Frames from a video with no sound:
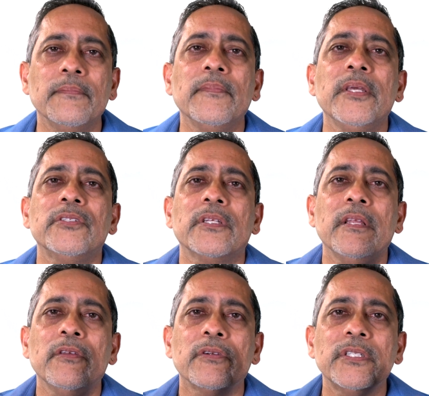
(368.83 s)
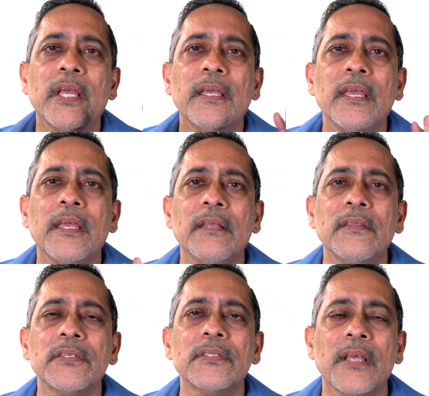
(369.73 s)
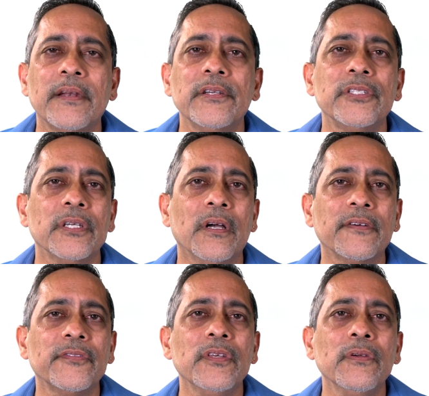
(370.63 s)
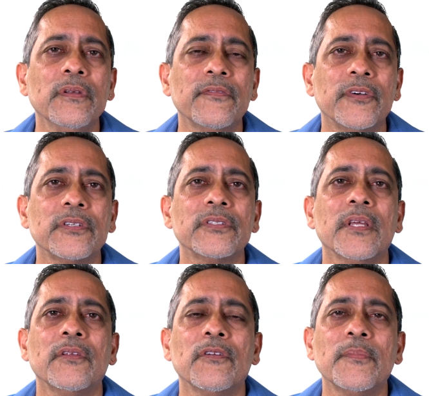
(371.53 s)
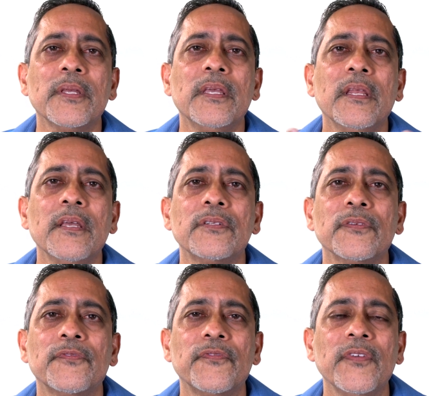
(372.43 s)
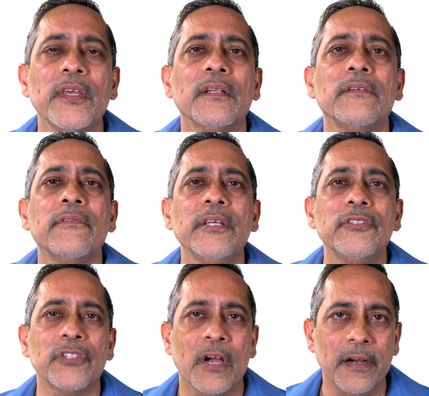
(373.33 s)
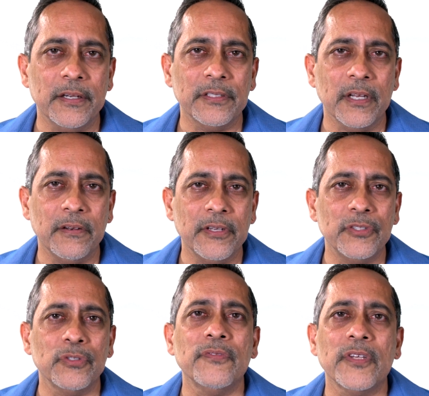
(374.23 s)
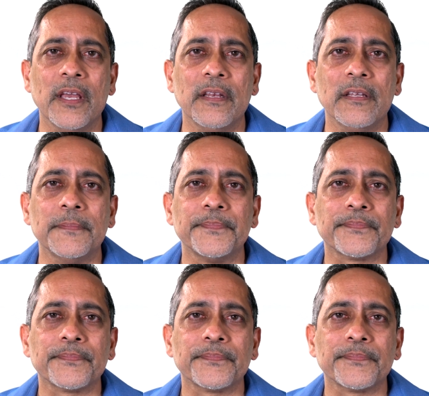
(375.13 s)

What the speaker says: Immediately, you're taking in this energy of the universe, and you're beginning to feel recharged and rejuvenated.